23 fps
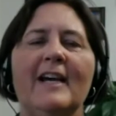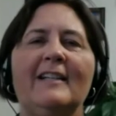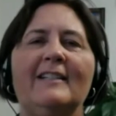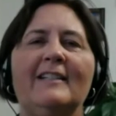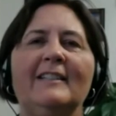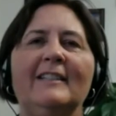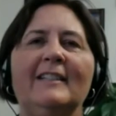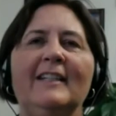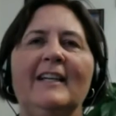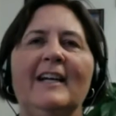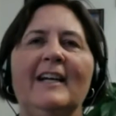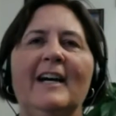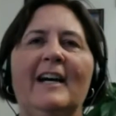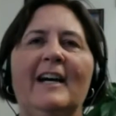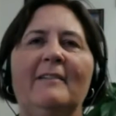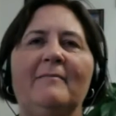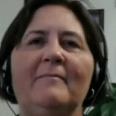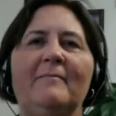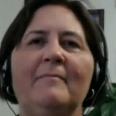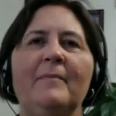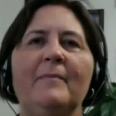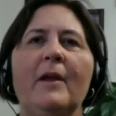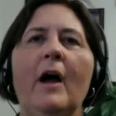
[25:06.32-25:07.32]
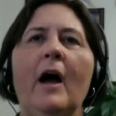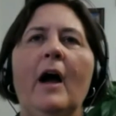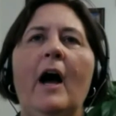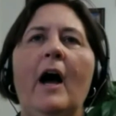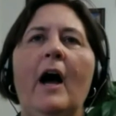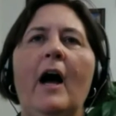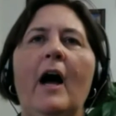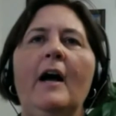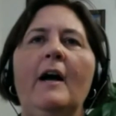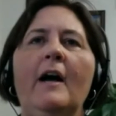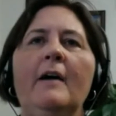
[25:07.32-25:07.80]
Yeah.
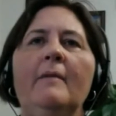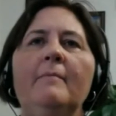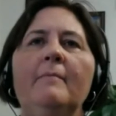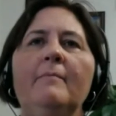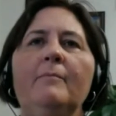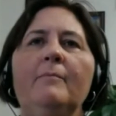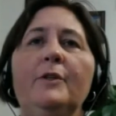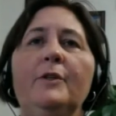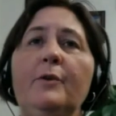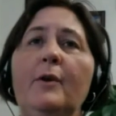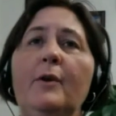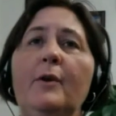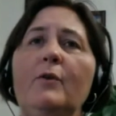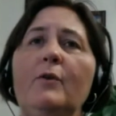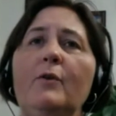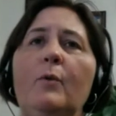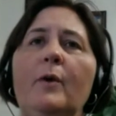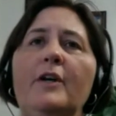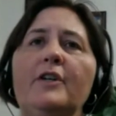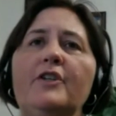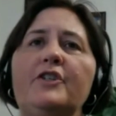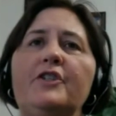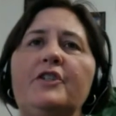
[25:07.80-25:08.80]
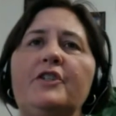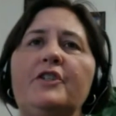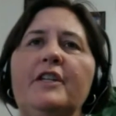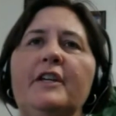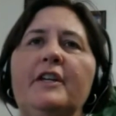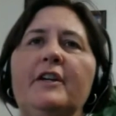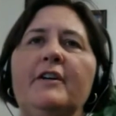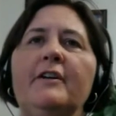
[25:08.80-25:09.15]
We do have a question here.